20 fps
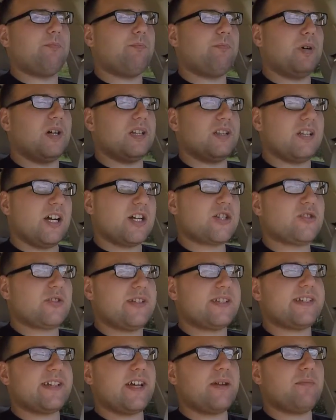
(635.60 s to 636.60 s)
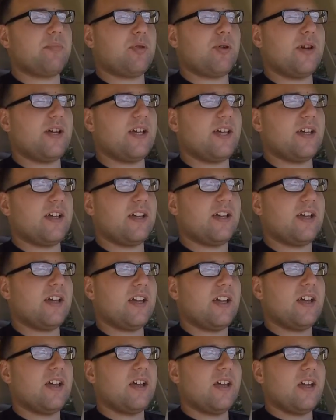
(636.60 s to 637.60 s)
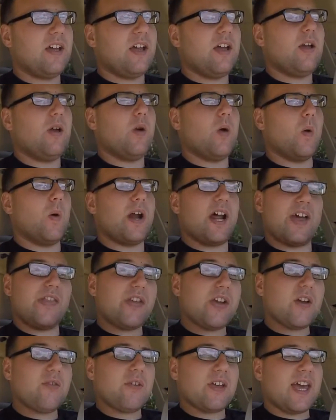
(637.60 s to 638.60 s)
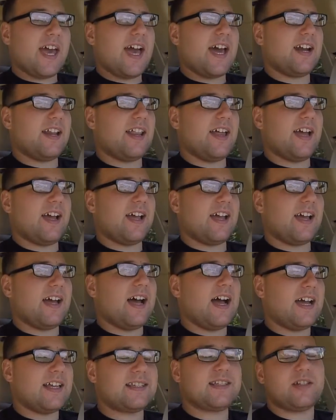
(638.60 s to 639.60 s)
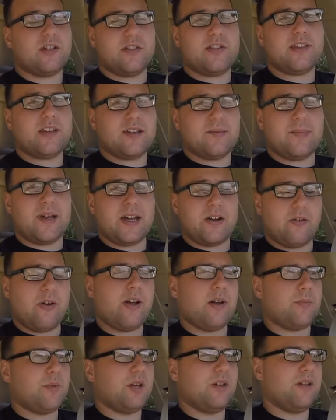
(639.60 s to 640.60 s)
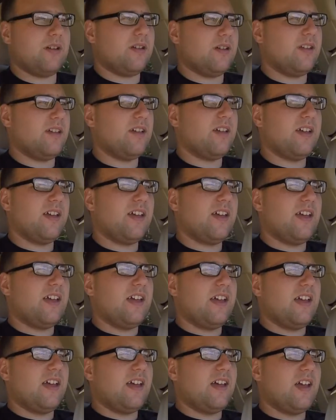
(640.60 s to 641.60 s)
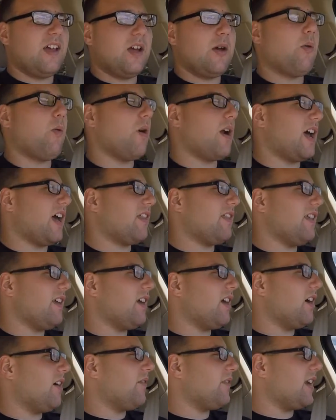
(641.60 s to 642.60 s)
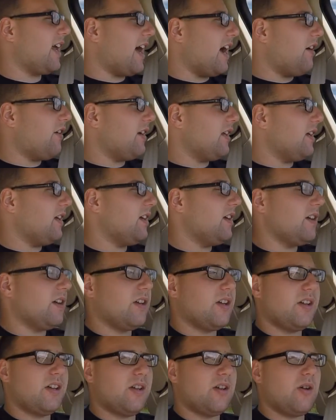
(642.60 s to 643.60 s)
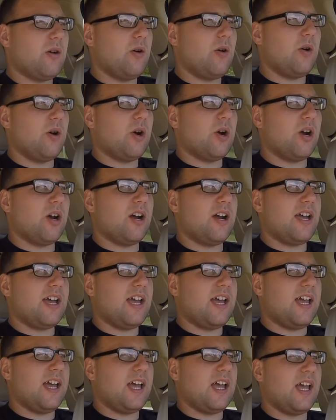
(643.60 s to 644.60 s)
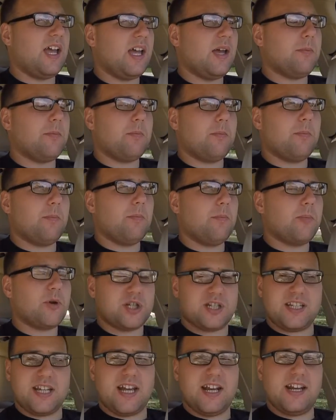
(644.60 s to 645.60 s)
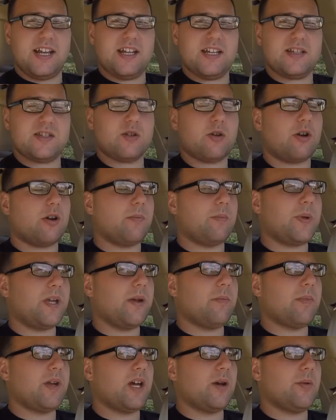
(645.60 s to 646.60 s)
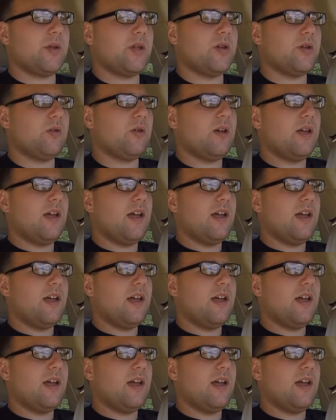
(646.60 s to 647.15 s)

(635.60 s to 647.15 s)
But luxury standpoint, when I think of a Cadillac, I still think of my grandma. When I think of an Audi or a Mercedes or a BMW,